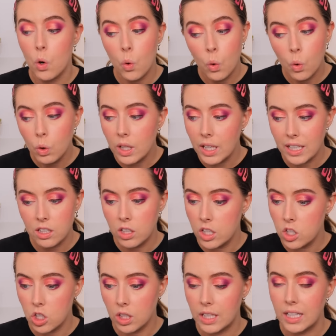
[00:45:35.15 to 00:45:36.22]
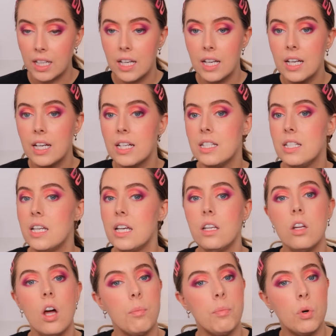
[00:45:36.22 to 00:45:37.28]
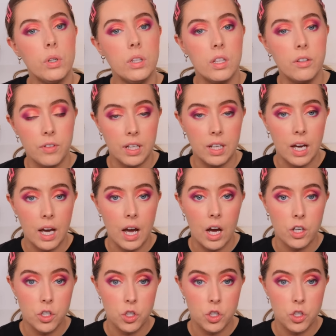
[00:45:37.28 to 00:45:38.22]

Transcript: all initially did not point the finger at